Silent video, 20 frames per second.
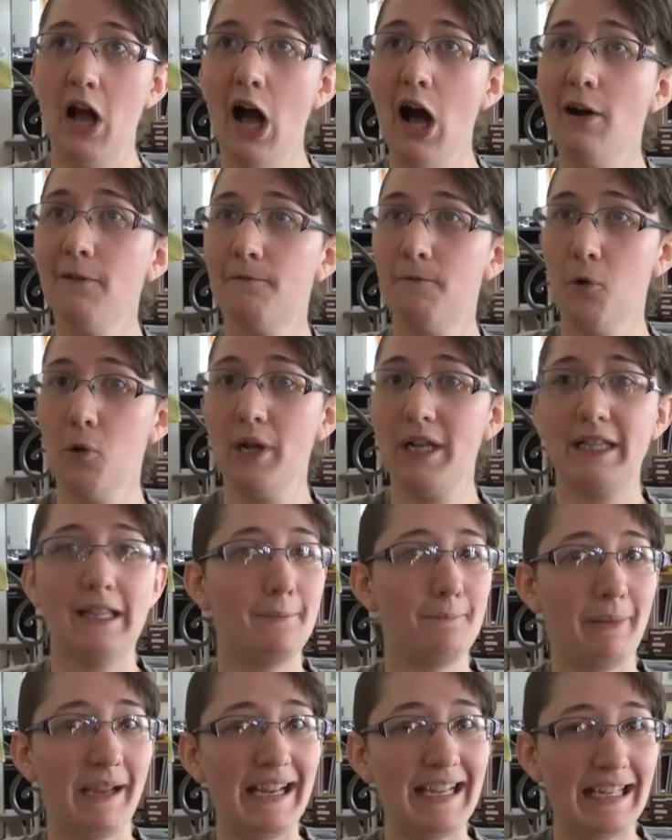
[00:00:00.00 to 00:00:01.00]
avoid the
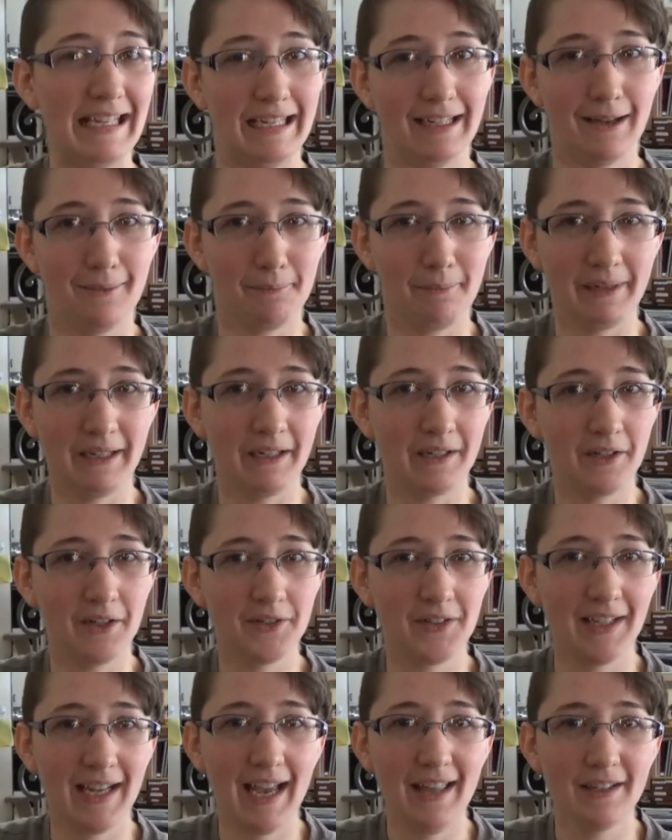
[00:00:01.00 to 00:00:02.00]
baking company
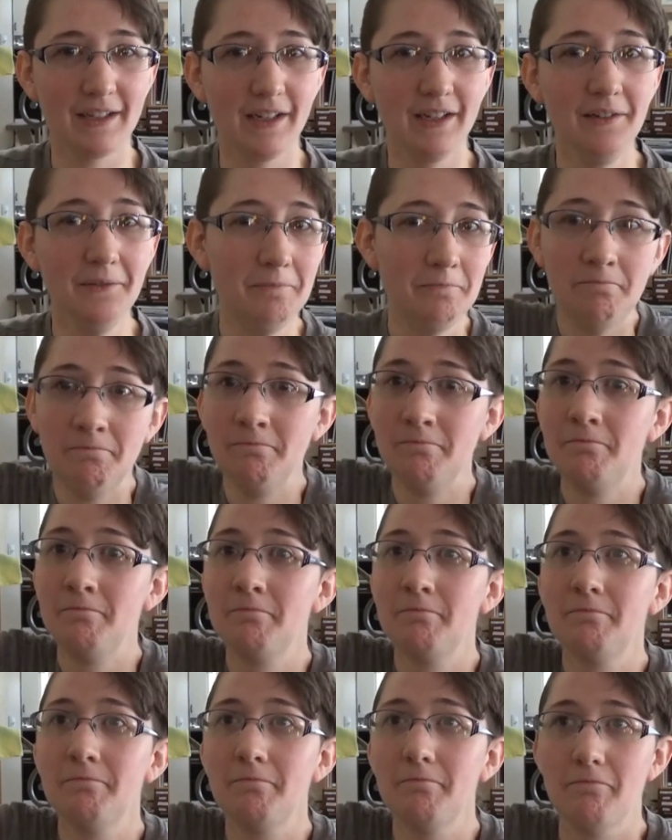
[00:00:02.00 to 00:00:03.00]
altogether
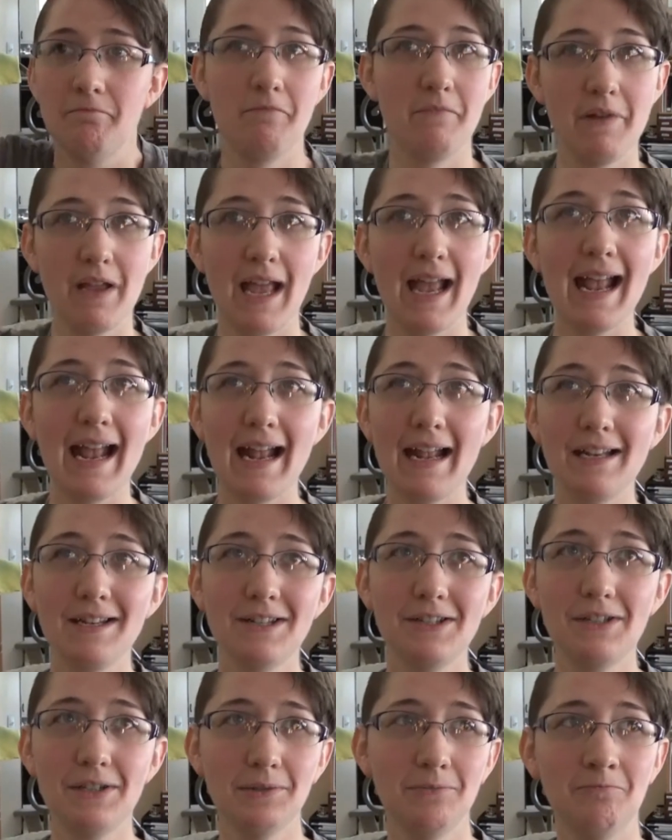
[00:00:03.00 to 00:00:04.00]

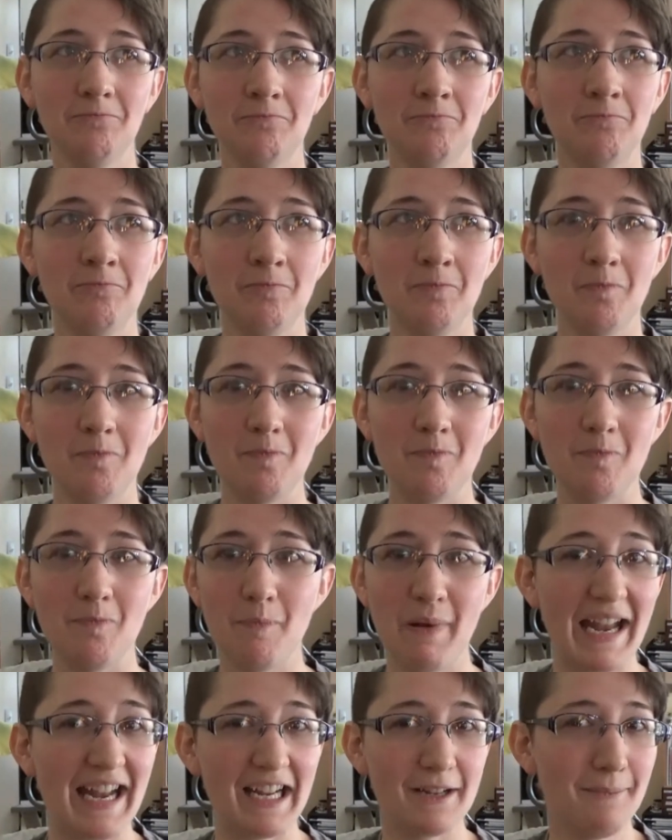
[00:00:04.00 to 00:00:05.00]
and
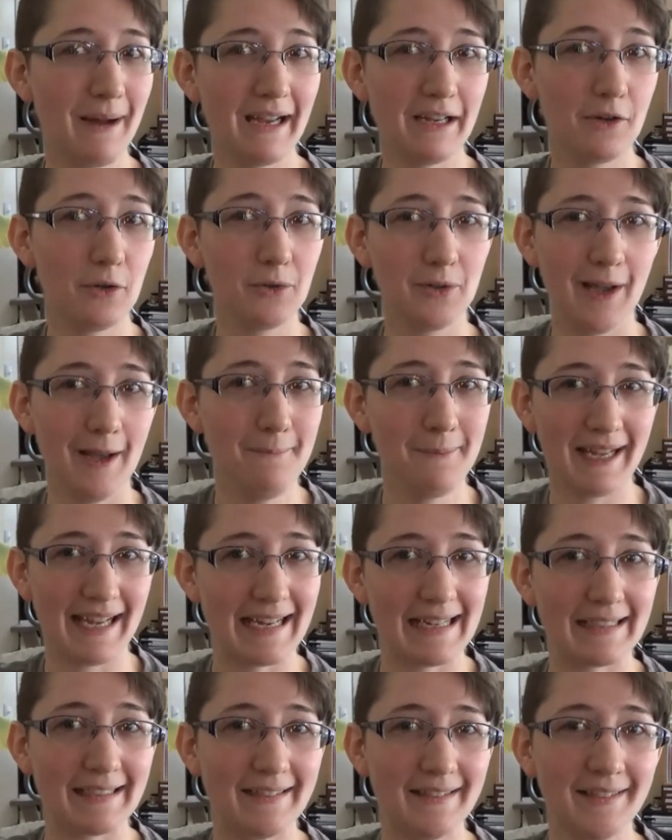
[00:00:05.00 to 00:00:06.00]
bake my own
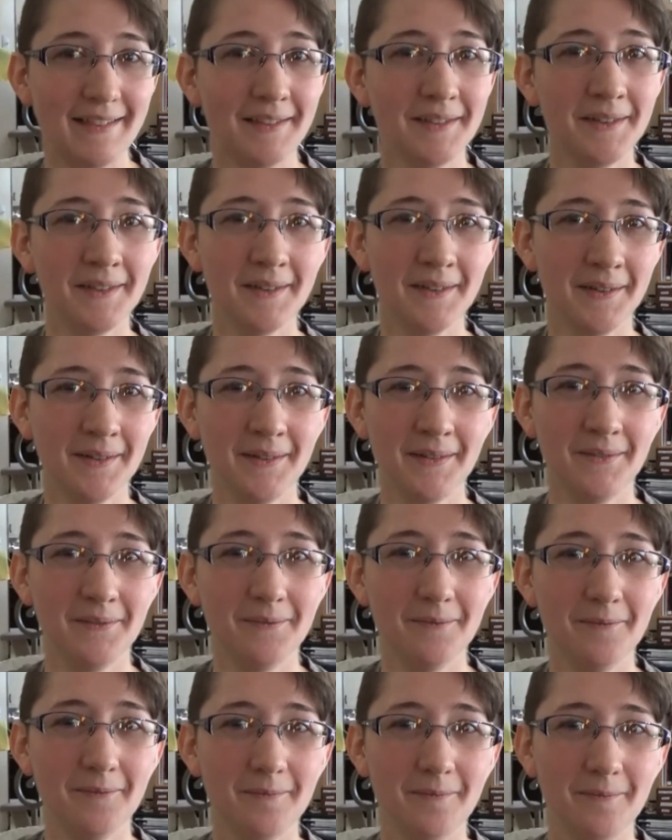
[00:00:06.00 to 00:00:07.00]
cupcakes.
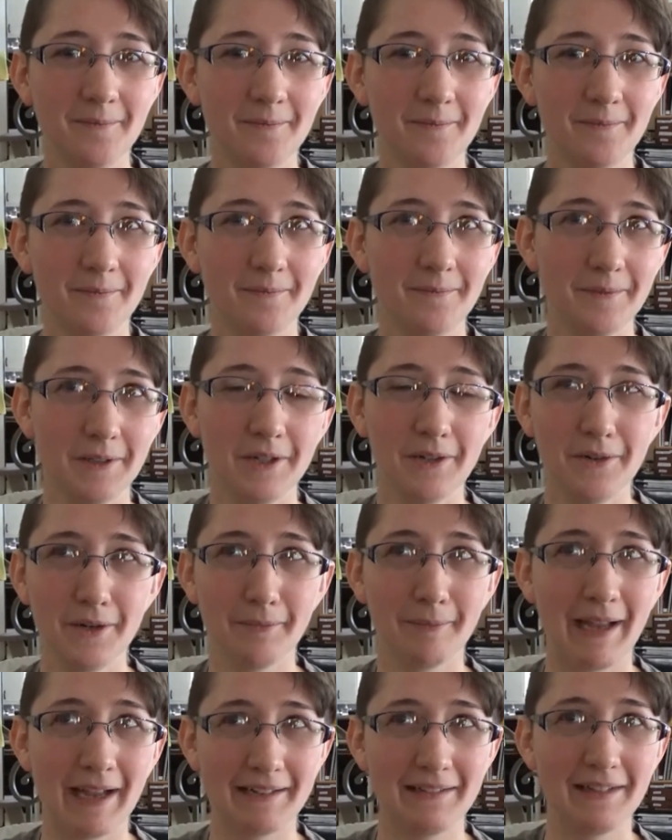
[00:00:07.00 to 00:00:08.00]
Going
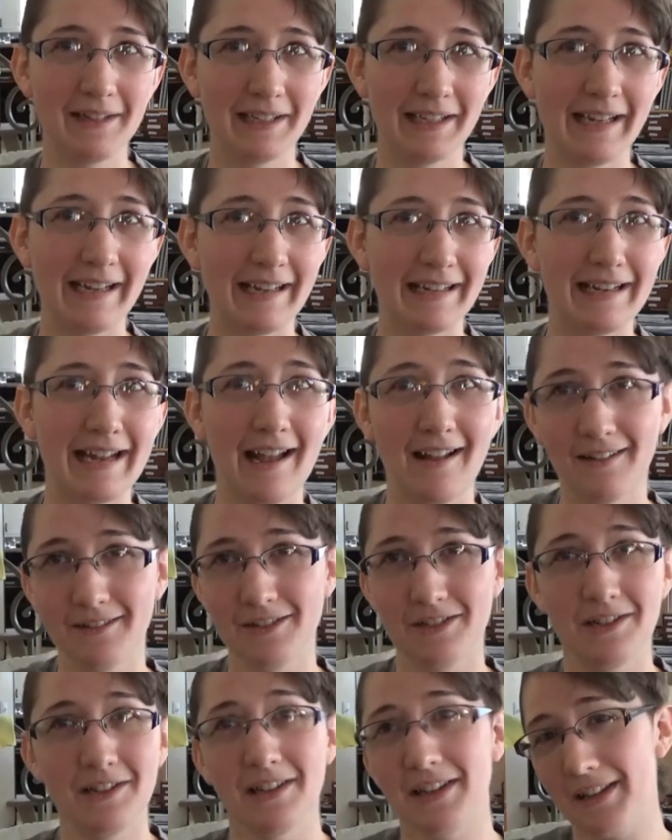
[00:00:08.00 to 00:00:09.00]
back to the cake
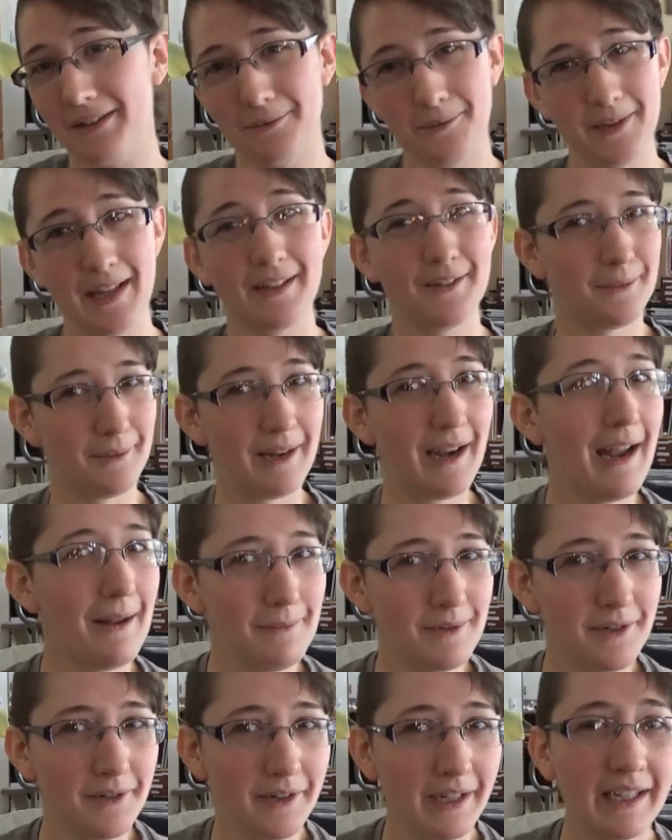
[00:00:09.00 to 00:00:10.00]
analogy, that's what
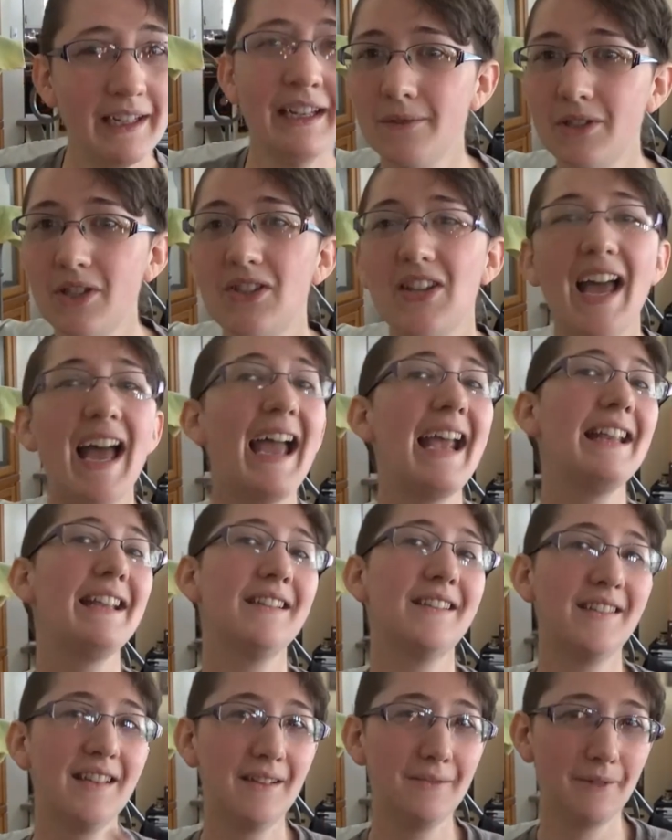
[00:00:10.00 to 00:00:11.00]
I'm doing. To tie
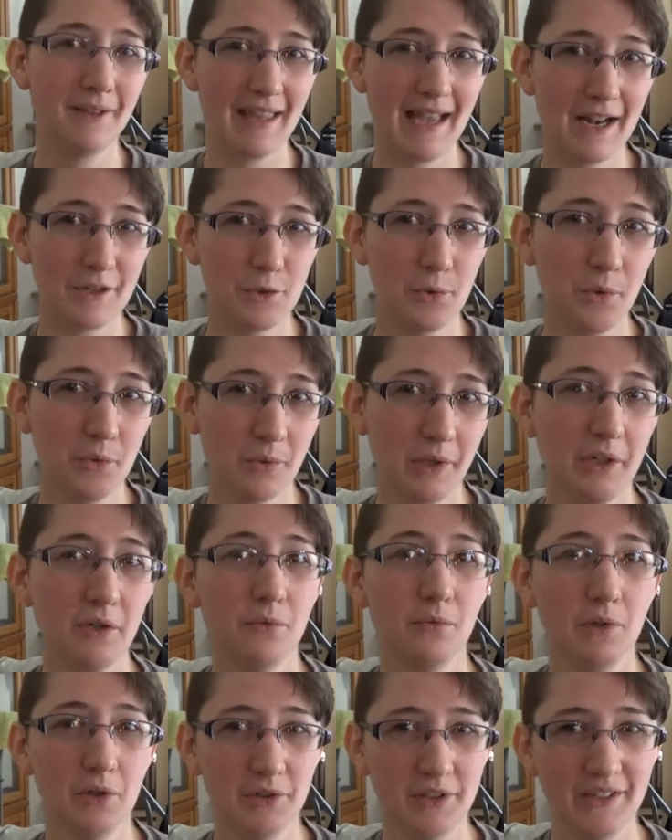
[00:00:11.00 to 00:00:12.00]
this in with actual real
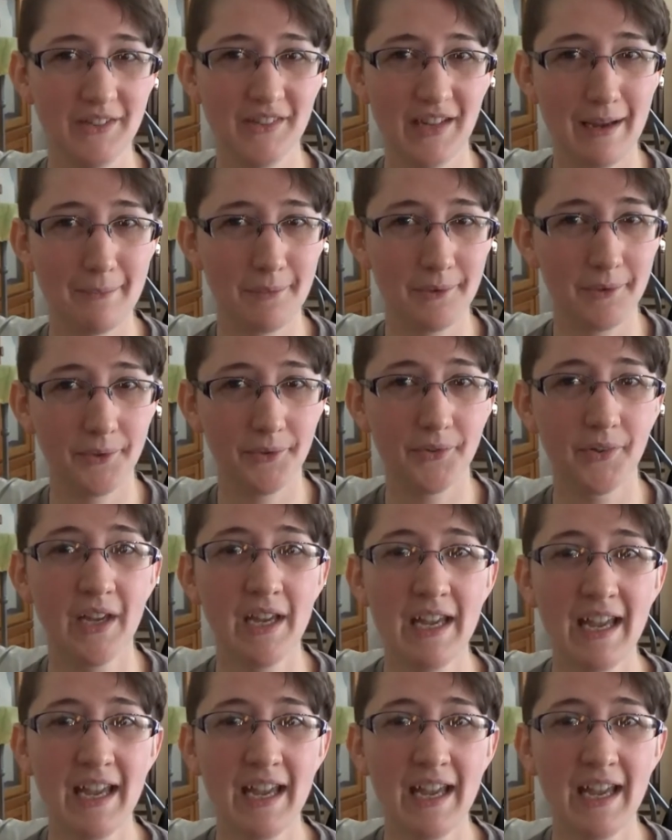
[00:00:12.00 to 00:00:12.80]
world examples